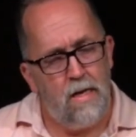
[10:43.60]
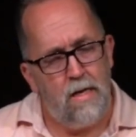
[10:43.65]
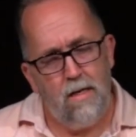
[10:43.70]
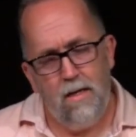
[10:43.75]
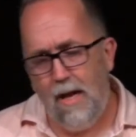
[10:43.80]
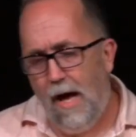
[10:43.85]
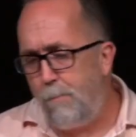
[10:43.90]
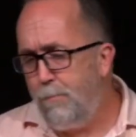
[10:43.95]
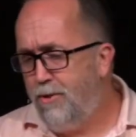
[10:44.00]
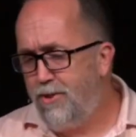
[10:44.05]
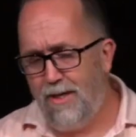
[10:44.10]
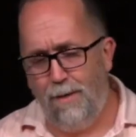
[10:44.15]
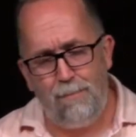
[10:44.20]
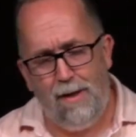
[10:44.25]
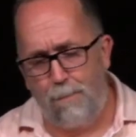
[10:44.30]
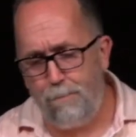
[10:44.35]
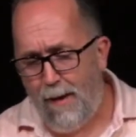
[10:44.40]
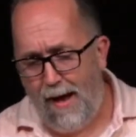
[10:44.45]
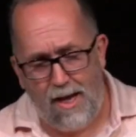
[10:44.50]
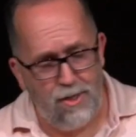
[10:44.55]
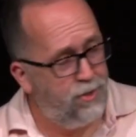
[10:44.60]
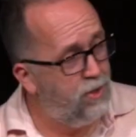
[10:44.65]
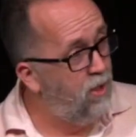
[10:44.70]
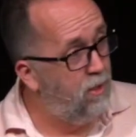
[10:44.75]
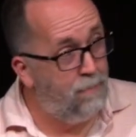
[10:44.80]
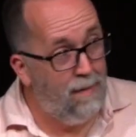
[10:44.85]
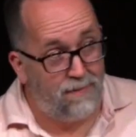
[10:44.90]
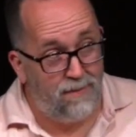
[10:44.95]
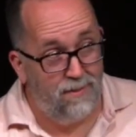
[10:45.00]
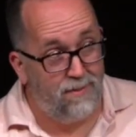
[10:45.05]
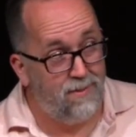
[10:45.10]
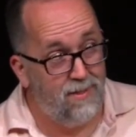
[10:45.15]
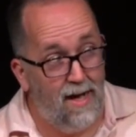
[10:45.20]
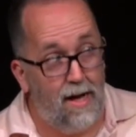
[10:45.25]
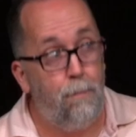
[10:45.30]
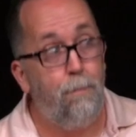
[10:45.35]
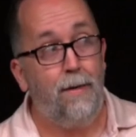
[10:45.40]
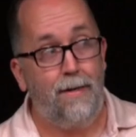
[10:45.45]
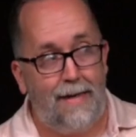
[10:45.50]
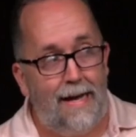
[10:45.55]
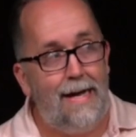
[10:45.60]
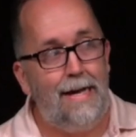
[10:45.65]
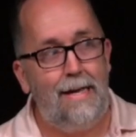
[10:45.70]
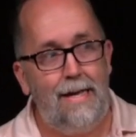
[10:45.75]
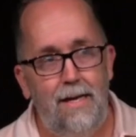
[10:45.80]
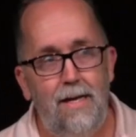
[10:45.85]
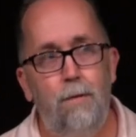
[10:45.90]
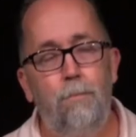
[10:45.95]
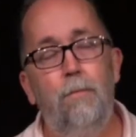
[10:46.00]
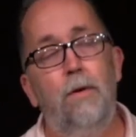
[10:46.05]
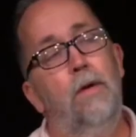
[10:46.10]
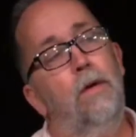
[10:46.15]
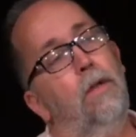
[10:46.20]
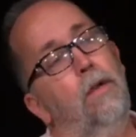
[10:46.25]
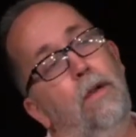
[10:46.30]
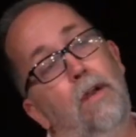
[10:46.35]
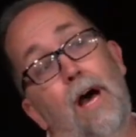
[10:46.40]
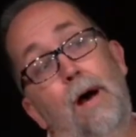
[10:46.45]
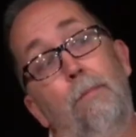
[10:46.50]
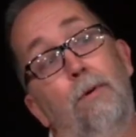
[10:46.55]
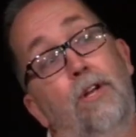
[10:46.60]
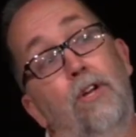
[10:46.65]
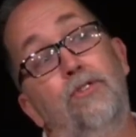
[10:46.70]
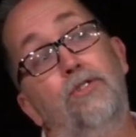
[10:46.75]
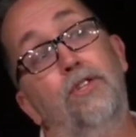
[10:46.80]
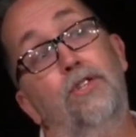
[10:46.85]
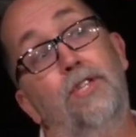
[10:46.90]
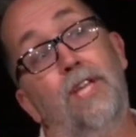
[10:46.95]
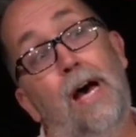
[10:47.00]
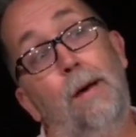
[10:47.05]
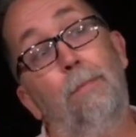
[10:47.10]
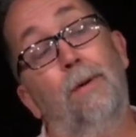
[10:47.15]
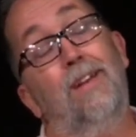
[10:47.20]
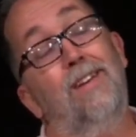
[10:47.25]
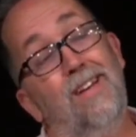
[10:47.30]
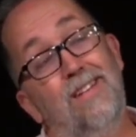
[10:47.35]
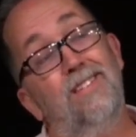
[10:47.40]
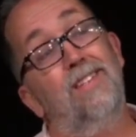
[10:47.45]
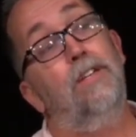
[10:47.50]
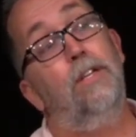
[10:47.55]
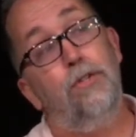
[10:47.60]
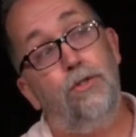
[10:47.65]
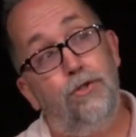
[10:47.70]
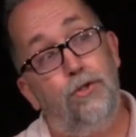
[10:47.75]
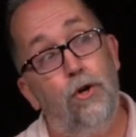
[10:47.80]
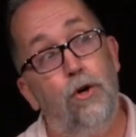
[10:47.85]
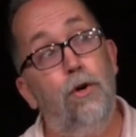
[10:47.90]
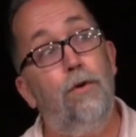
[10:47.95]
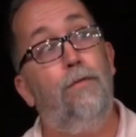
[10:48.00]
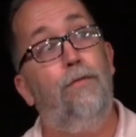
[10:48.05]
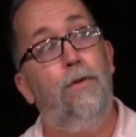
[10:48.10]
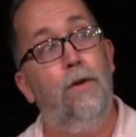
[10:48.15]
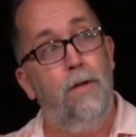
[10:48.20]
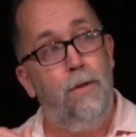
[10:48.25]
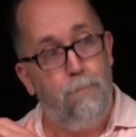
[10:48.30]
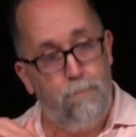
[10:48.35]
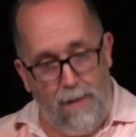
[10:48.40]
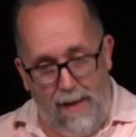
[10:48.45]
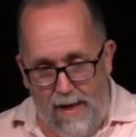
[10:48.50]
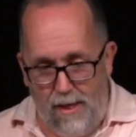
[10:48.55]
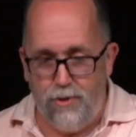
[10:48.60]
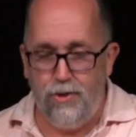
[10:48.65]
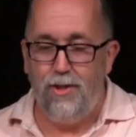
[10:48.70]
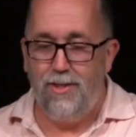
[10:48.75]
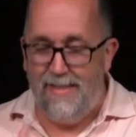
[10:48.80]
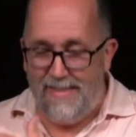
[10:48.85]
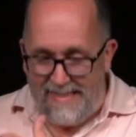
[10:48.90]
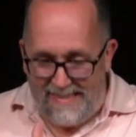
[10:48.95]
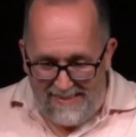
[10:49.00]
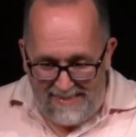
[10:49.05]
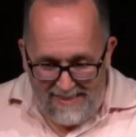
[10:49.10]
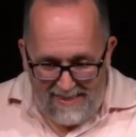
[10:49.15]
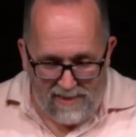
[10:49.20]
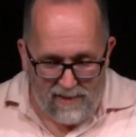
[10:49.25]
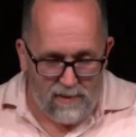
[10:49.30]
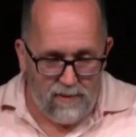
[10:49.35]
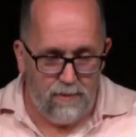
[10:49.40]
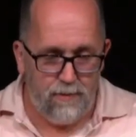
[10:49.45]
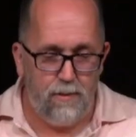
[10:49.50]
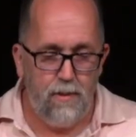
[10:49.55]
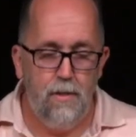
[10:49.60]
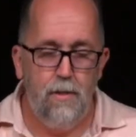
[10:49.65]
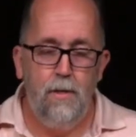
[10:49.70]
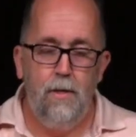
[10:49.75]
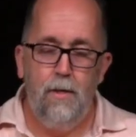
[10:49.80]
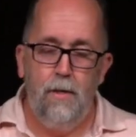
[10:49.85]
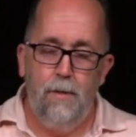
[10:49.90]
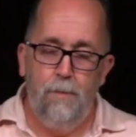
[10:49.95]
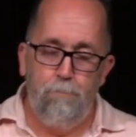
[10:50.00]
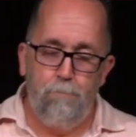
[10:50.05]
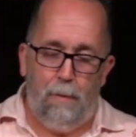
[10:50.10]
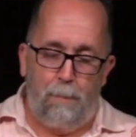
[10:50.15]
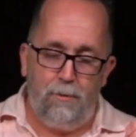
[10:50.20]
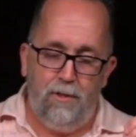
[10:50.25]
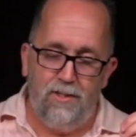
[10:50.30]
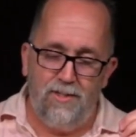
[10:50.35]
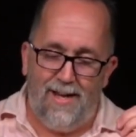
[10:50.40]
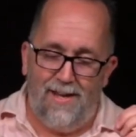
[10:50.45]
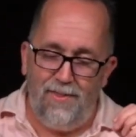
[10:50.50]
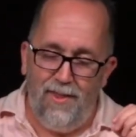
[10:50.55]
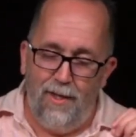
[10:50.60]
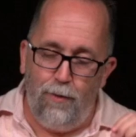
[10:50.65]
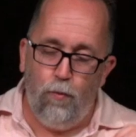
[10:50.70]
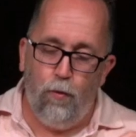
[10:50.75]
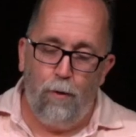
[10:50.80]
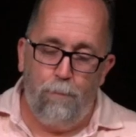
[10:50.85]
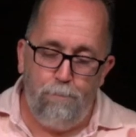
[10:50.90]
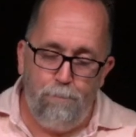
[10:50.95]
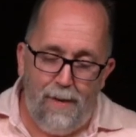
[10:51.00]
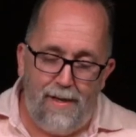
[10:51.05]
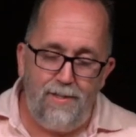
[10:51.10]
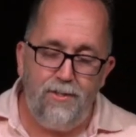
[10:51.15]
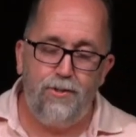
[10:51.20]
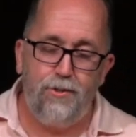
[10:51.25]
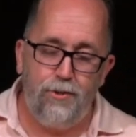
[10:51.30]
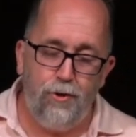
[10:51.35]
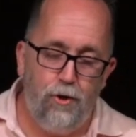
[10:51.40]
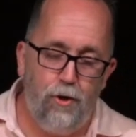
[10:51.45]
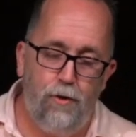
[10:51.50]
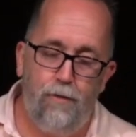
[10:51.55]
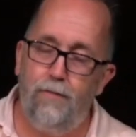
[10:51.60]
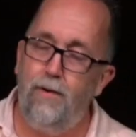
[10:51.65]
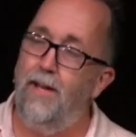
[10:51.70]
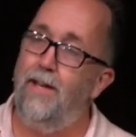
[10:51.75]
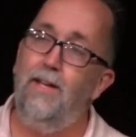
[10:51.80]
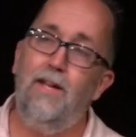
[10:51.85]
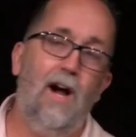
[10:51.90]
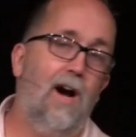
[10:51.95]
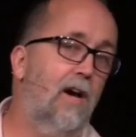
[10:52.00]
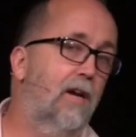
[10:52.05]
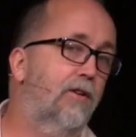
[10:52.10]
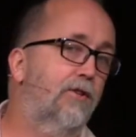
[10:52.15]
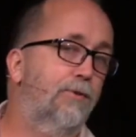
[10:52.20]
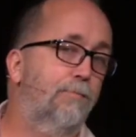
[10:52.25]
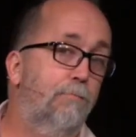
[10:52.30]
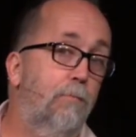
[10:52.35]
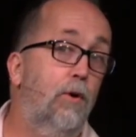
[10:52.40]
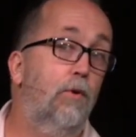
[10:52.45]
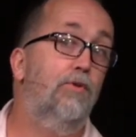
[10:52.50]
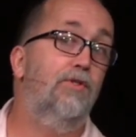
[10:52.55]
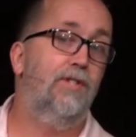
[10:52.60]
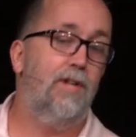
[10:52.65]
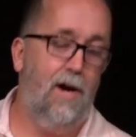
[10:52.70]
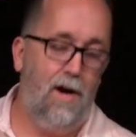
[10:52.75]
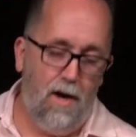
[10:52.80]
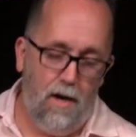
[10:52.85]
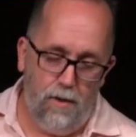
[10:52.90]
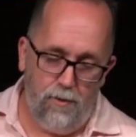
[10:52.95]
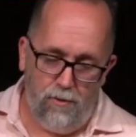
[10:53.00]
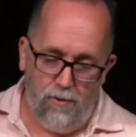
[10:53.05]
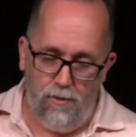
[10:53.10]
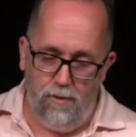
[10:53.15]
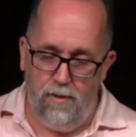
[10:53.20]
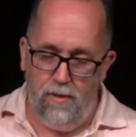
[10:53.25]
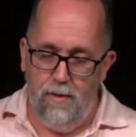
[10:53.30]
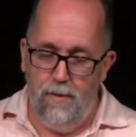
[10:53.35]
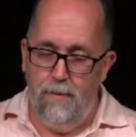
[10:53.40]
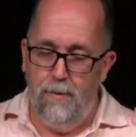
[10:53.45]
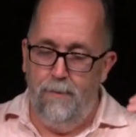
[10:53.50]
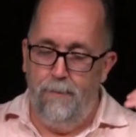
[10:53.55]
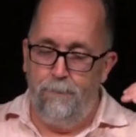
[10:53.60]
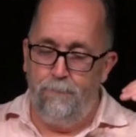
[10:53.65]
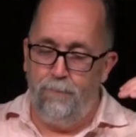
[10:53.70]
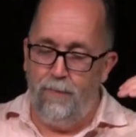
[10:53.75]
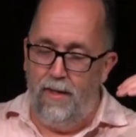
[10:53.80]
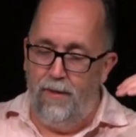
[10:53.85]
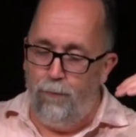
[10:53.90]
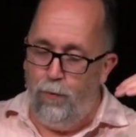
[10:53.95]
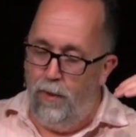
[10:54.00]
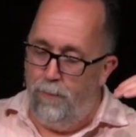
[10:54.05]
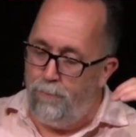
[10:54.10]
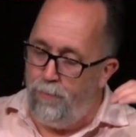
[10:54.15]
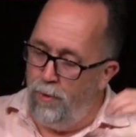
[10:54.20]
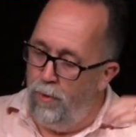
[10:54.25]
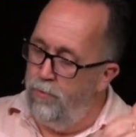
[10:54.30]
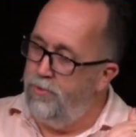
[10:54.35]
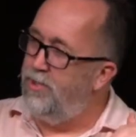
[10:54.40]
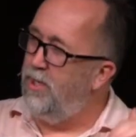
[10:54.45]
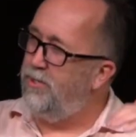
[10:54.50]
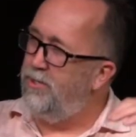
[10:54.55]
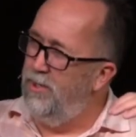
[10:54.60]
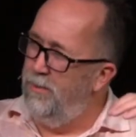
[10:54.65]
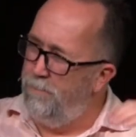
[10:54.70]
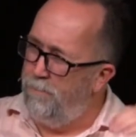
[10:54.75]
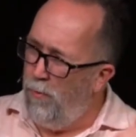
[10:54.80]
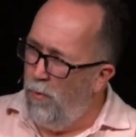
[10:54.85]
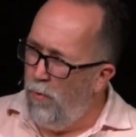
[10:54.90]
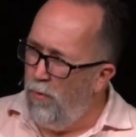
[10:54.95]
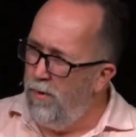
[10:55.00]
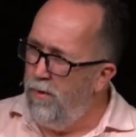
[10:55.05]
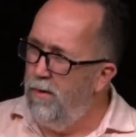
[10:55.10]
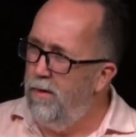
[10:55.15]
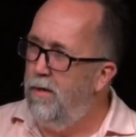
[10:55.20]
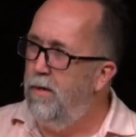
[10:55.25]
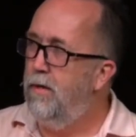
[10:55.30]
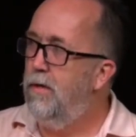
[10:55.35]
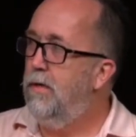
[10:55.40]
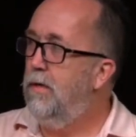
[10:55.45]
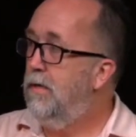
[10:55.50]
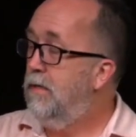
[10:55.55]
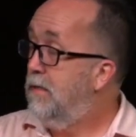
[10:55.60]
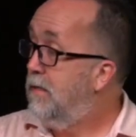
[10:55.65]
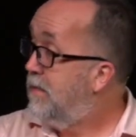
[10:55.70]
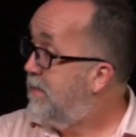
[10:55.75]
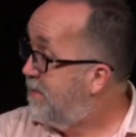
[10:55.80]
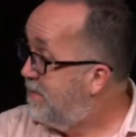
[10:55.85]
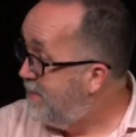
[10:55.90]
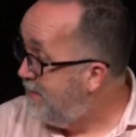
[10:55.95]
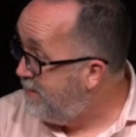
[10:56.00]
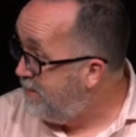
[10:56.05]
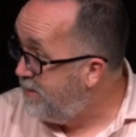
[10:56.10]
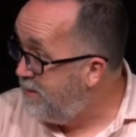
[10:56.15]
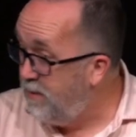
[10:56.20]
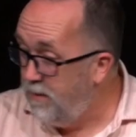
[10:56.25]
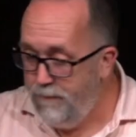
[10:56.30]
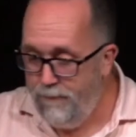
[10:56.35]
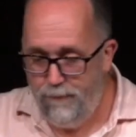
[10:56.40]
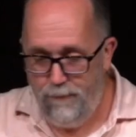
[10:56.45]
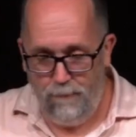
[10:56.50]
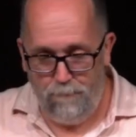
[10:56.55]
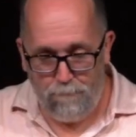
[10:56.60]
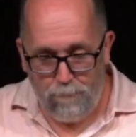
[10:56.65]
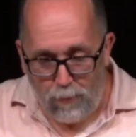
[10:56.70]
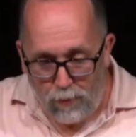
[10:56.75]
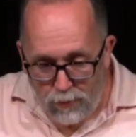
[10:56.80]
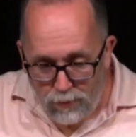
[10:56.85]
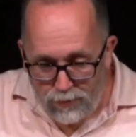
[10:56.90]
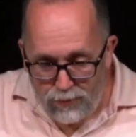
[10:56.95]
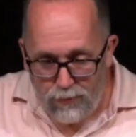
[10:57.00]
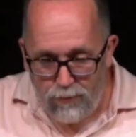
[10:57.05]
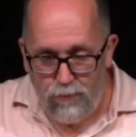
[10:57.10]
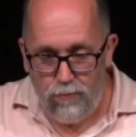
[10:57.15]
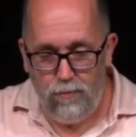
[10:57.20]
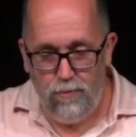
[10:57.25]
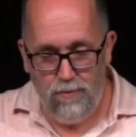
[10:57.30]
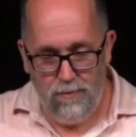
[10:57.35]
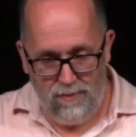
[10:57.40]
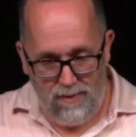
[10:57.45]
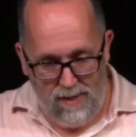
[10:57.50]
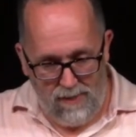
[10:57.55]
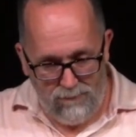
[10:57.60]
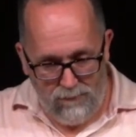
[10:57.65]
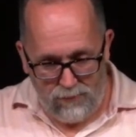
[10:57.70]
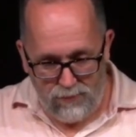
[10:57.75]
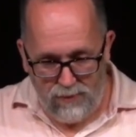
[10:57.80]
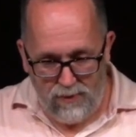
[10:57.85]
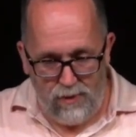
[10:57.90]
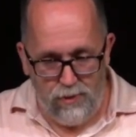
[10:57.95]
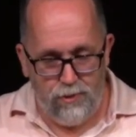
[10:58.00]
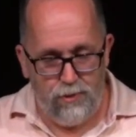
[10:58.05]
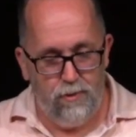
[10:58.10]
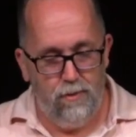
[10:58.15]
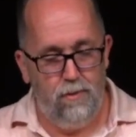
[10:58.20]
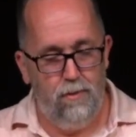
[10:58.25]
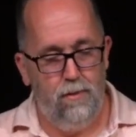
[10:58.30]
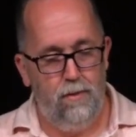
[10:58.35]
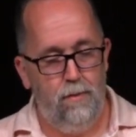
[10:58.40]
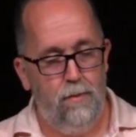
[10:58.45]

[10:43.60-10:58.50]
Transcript: Not because I'm not passionate about this topic, I am. Not because this topic doesn't deserve passion, it does. But because I think we're best served and God is most honored if we approach such an important, sensitive, personal conversation